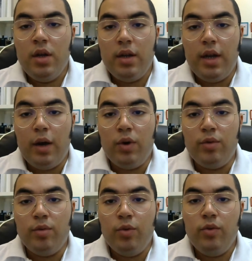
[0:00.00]
Now when
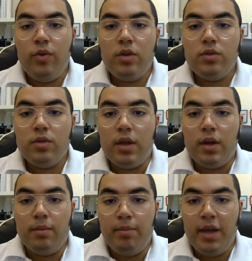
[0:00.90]
you move on to
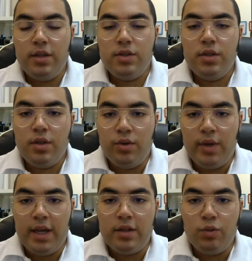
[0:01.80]
the base, you
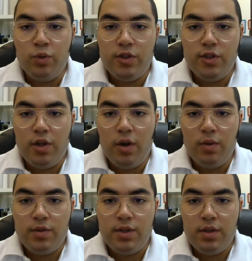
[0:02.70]
get woodsy
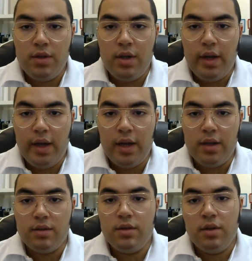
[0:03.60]
notes
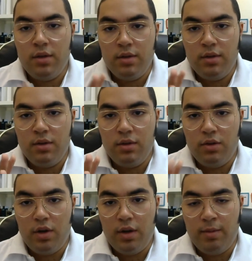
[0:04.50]
and
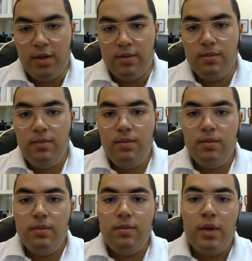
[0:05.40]
tonka bean.
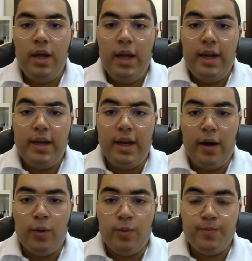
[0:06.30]

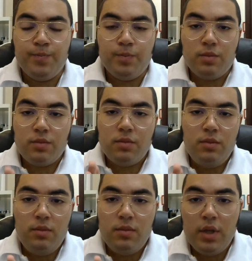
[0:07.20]
Now,
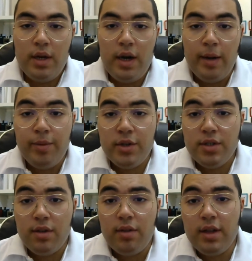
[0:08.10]
I
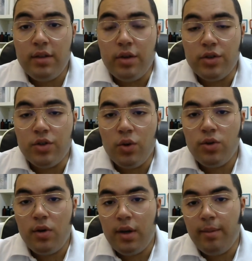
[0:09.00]
personally think there is no
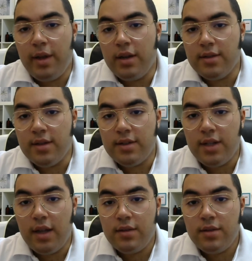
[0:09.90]
tonka bean in this
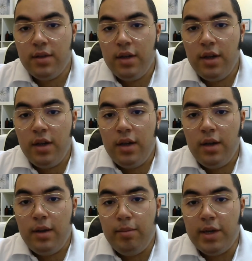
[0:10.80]
scent,
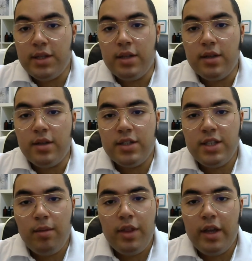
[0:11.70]
but the
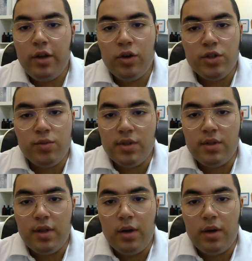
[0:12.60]
same thing goes with
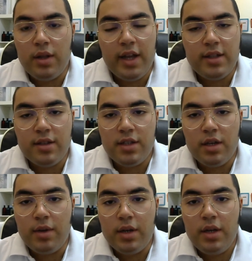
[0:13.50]
like the
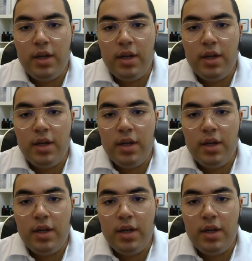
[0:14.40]
cinnamon.